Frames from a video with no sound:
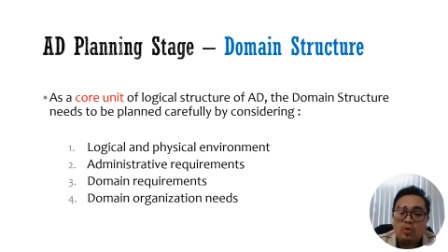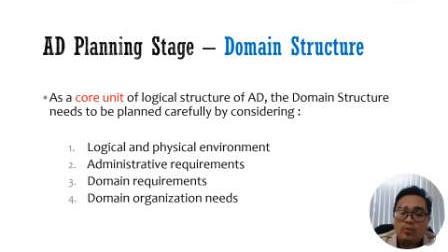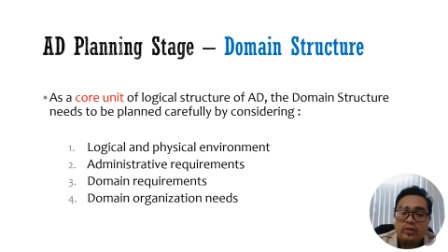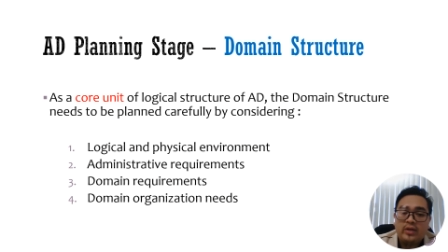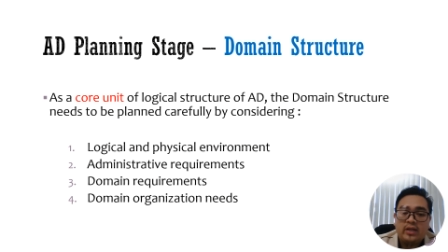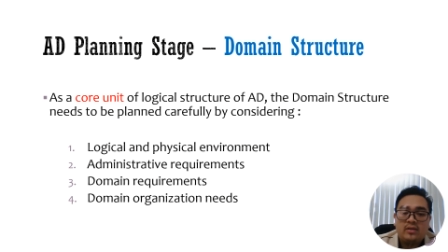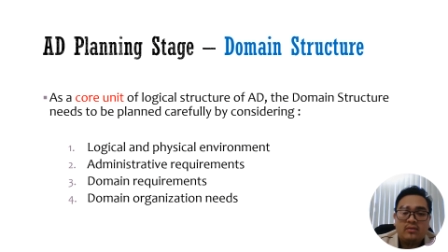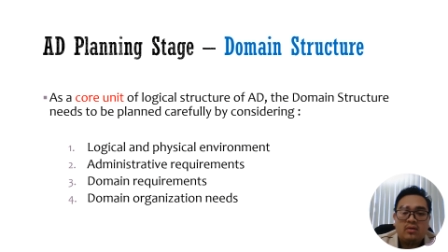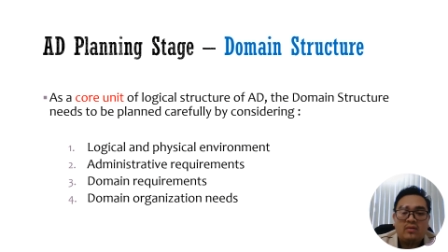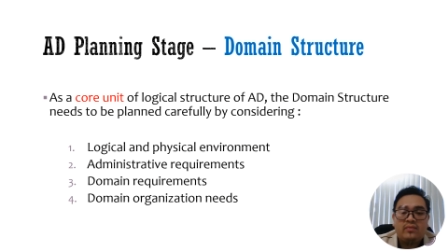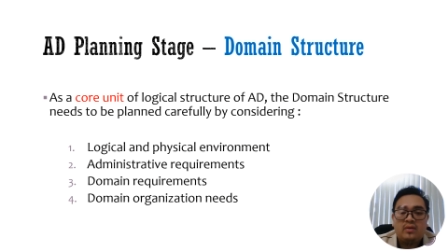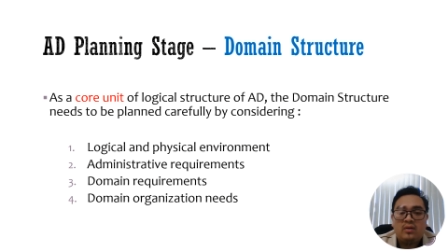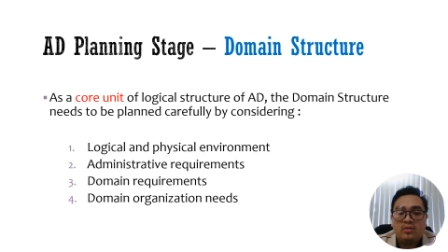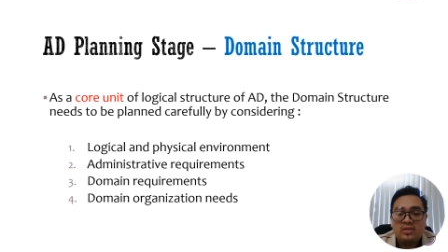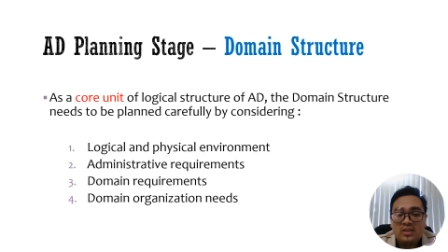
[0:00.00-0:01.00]
unit of
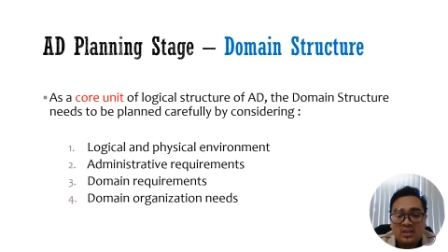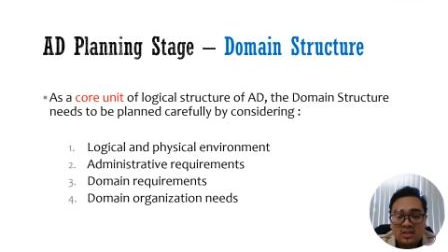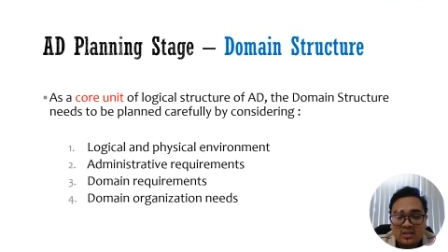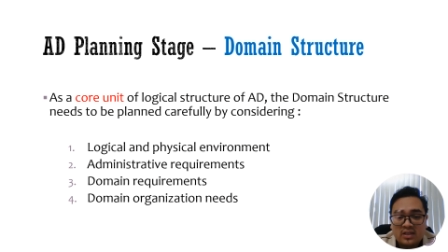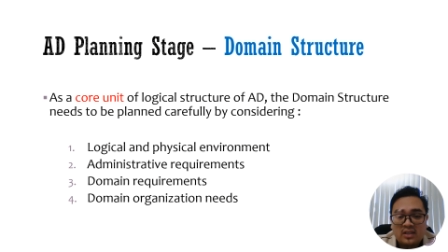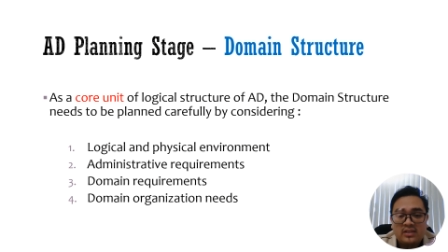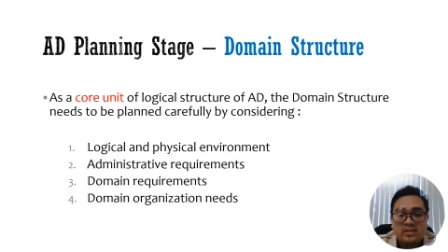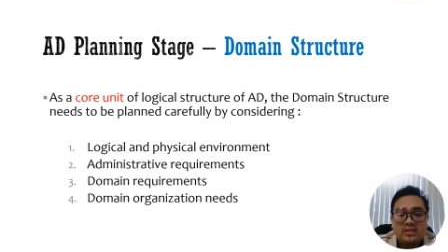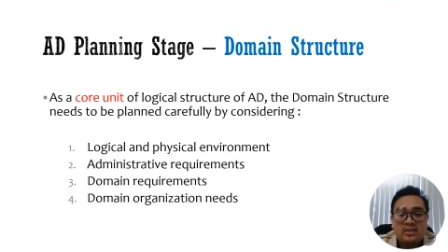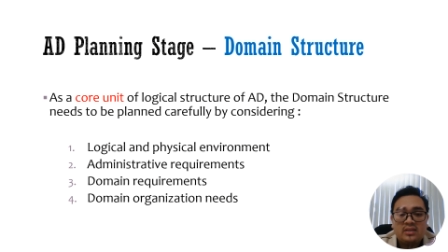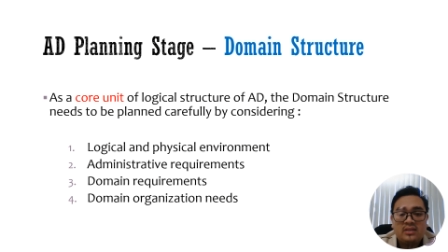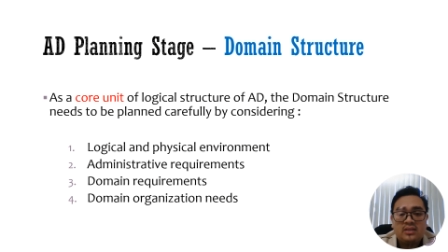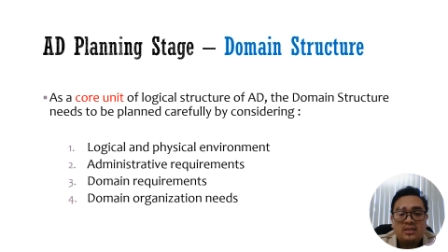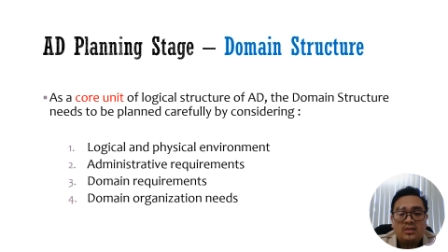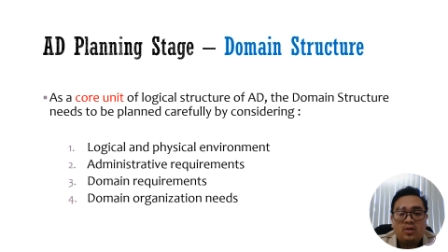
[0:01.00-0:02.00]
a logical
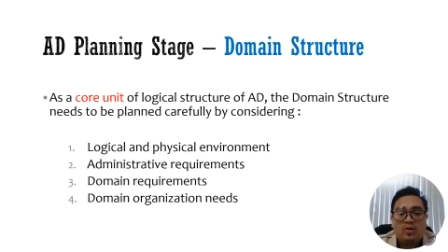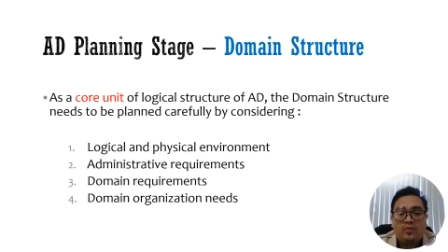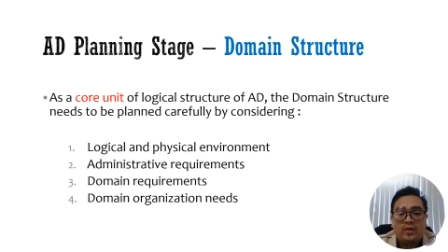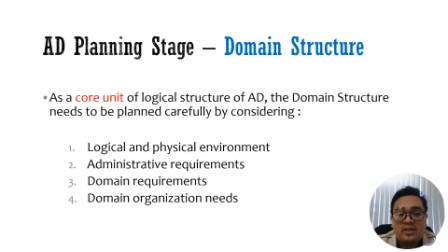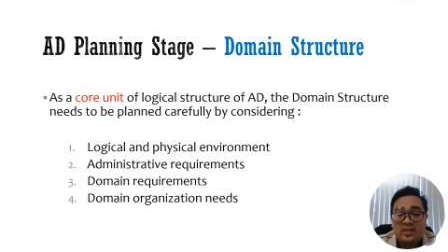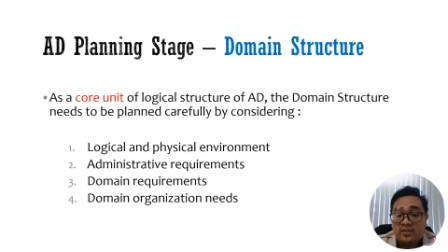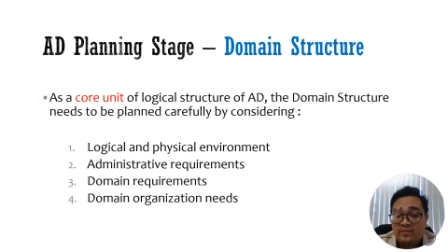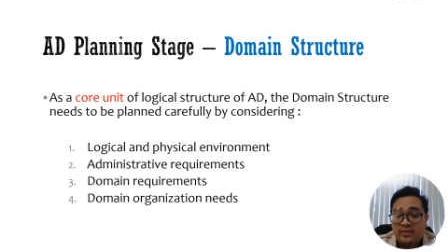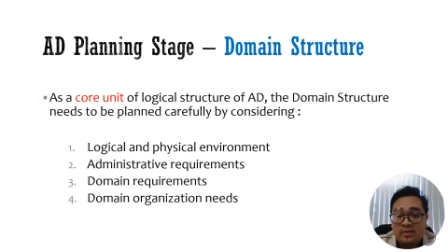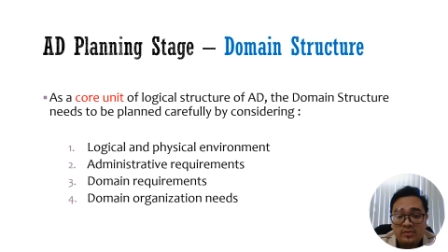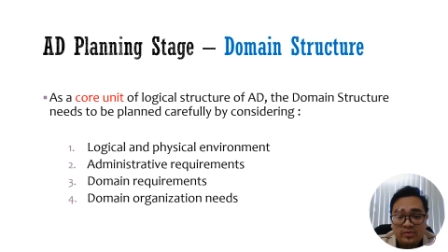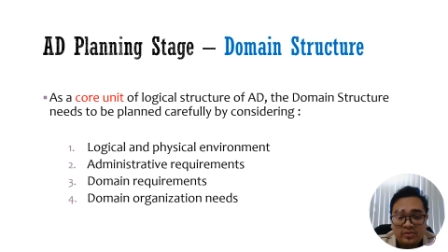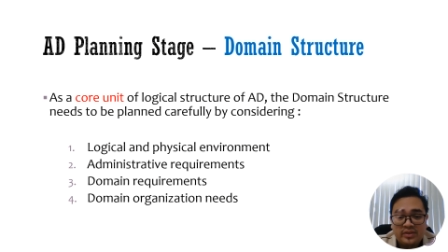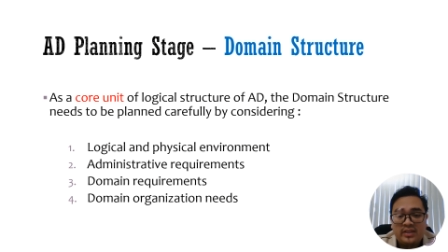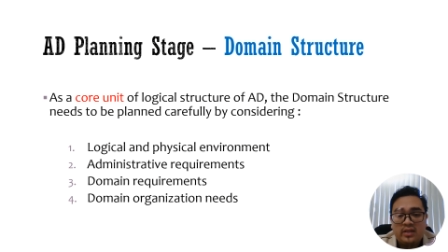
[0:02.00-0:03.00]
structure of Active
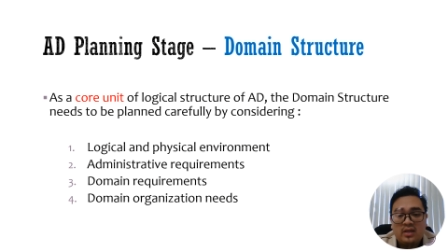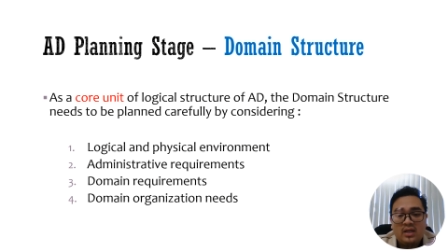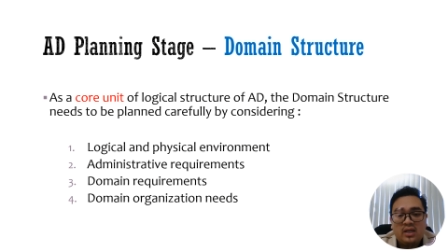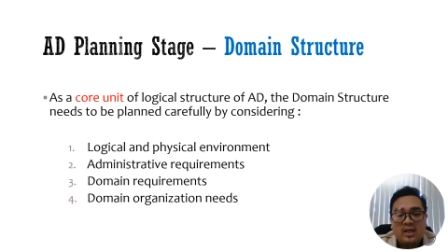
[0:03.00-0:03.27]
Directory.